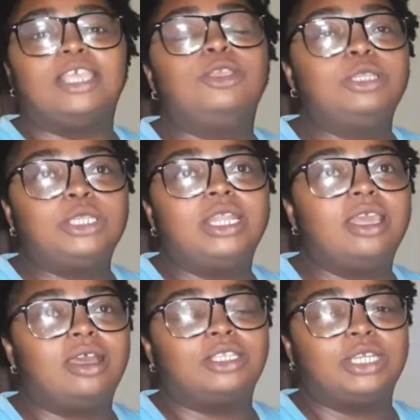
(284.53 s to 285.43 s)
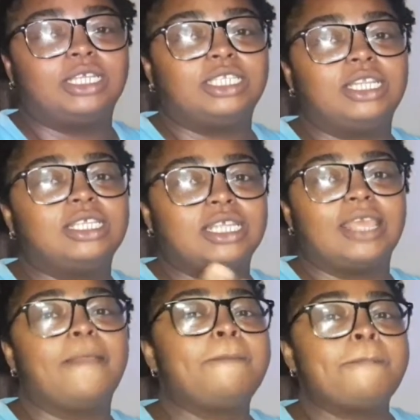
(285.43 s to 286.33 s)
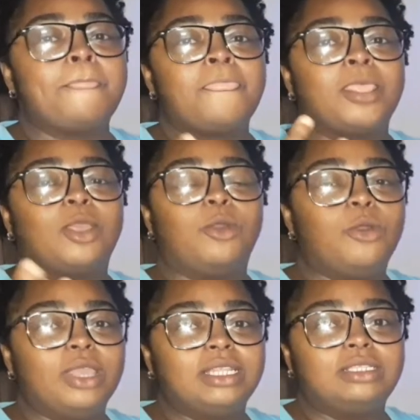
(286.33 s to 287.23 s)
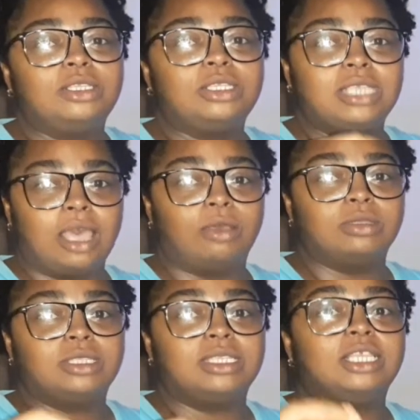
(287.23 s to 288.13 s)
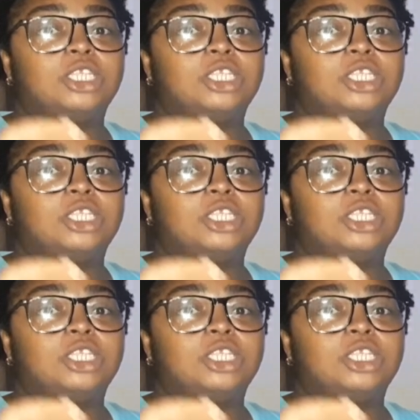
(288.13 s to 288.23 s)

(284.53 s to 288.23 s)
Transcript: Usually our tradition is like going to town to St.